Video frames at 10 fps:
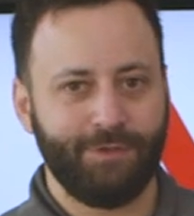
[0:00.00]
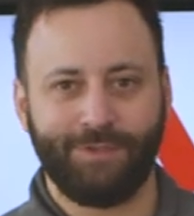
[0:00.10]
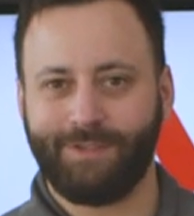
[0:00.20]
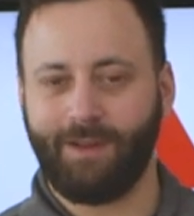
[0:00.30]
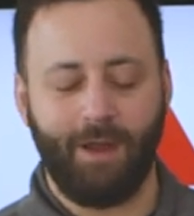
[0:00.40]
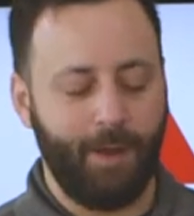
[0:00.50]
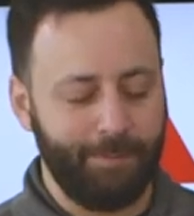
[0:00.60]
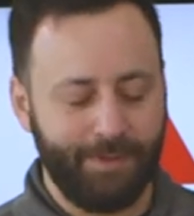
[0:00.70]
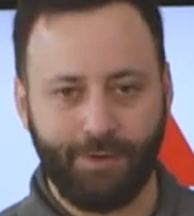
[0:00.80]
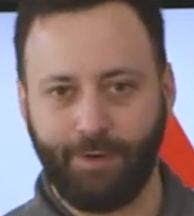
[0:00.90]
Just a
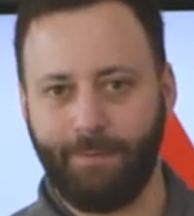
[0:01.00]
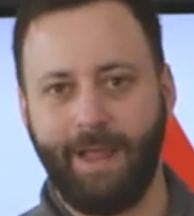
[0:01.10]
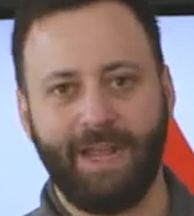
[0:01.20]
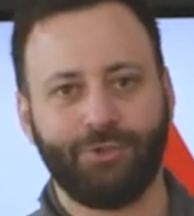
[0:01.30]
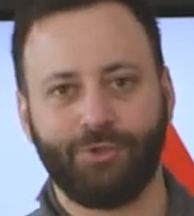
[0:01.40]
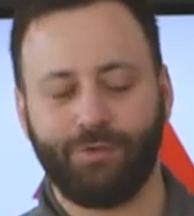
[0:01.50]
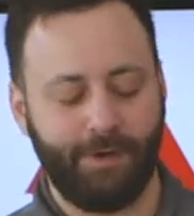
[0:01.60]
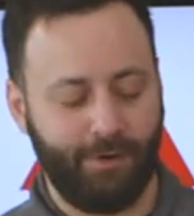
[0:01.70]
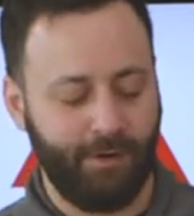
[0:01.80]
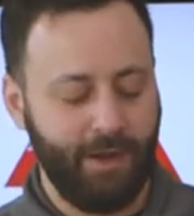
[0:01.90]
pure match
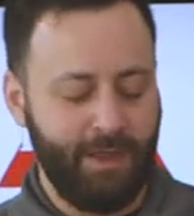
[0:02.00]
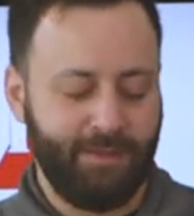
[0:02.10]
trigger.